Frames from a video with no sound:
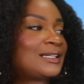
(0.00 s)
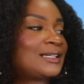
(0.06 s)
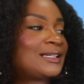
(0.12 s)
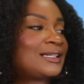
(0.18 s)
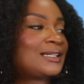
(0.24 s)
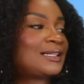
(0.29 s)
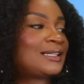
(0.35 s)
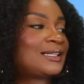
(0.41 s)

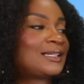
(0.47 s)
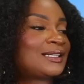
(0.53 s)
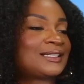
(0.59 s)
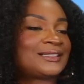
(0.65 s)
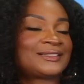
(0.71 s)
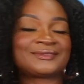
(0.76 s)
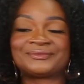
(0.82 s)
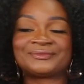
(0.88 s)

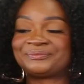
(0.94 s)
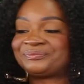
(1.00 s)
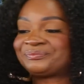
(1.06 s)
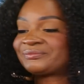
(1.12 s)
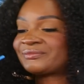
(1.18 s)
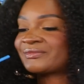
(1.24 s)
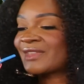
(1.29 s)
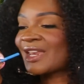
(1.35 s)

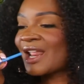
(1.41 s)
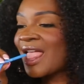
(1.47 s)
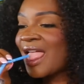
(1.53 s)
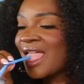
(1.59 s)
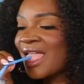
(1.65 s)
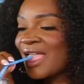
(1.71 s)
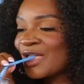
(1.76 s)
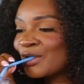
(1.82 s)

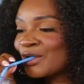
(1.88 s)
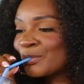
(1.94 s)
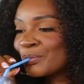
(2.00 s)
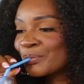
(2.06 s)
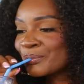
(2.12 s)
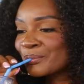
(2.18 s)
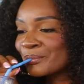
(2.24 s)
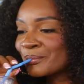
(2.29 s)

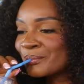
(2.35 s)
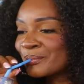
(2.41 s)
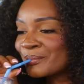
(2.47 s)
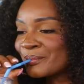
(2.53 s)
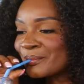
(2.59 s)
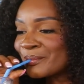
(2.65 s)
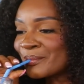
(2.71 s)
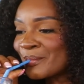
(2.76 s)

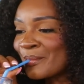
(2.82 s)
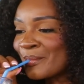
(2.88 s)
(not speaking)